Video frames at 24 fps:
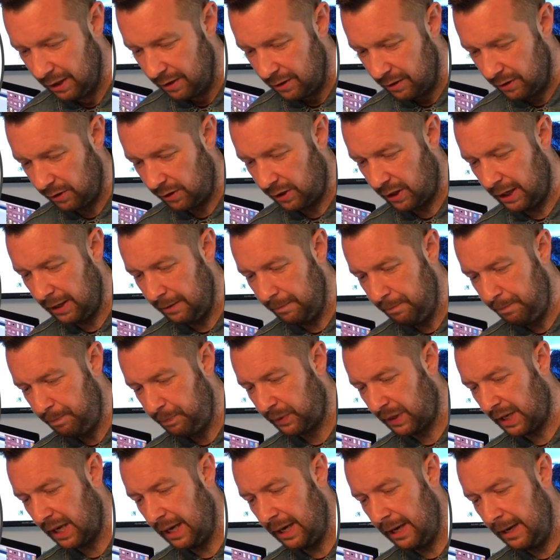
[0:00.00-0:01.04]
Okay,
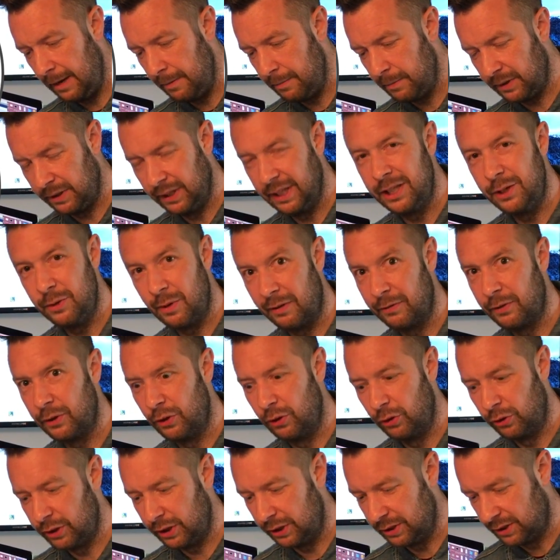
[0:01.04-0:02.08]
and then you have an
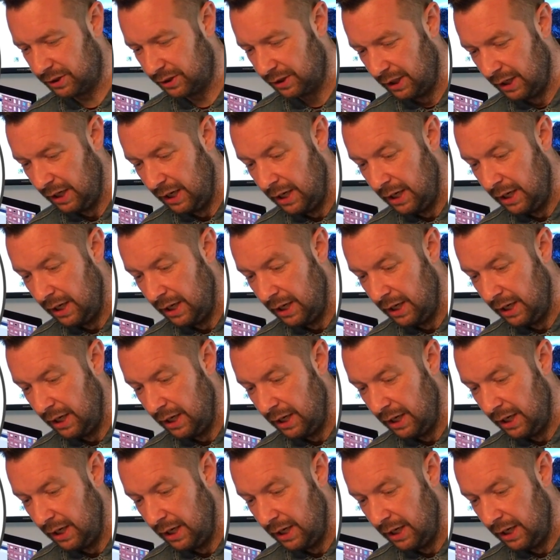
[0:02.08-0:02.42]
audience.